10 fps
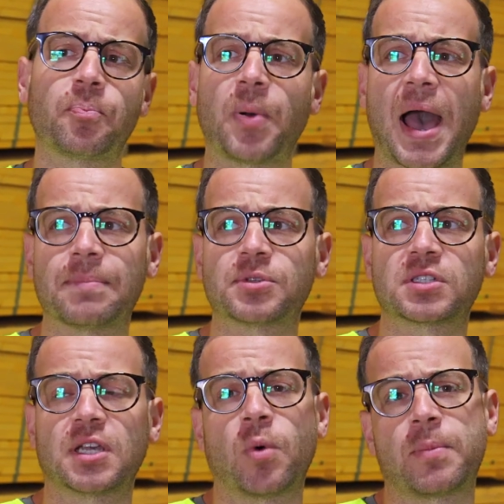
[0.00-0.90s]
perhaps
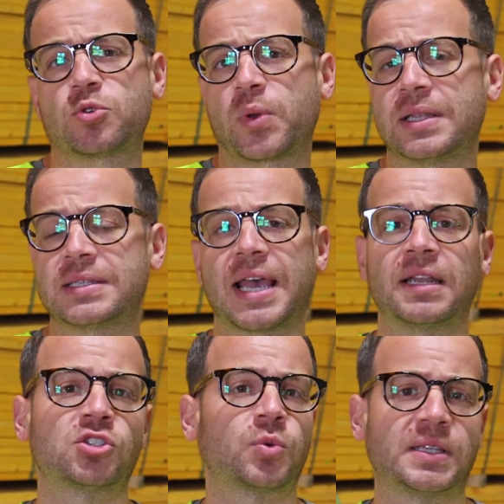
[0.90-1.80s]
somewhere between 10
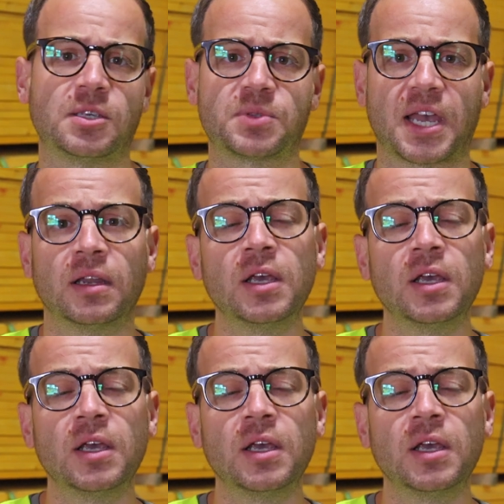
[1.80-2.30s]
to 20%